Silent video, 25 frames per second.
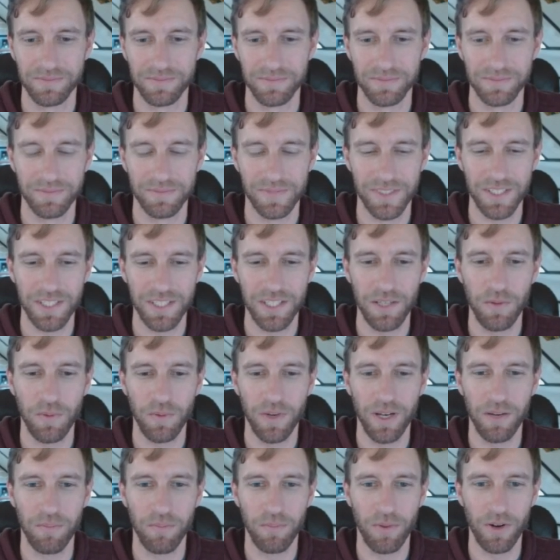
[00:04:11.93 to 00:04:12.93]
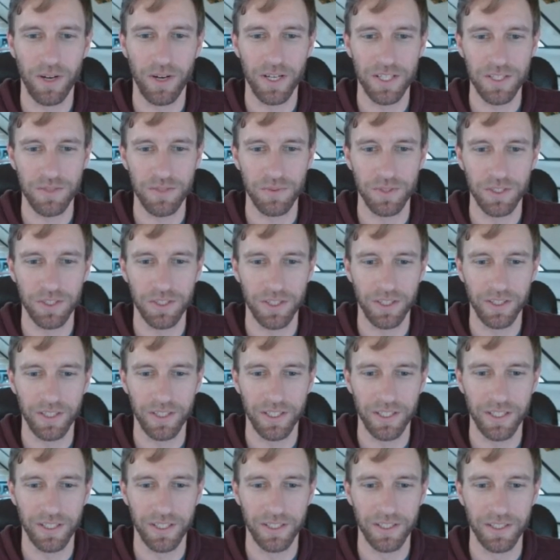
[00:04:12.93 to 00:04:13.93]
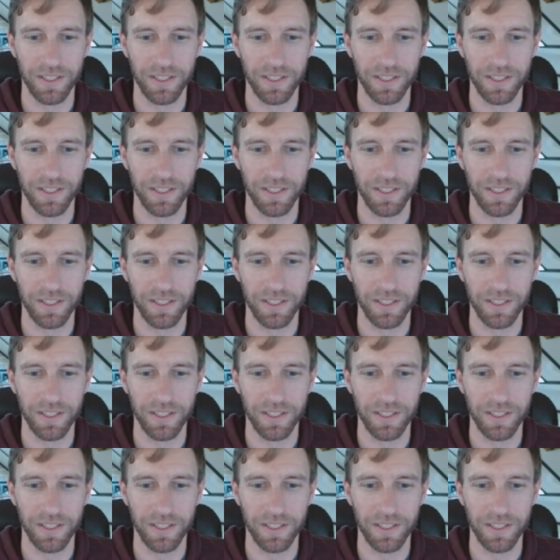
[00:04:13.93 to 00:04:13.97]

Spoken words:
Let's see what bronze we draw here.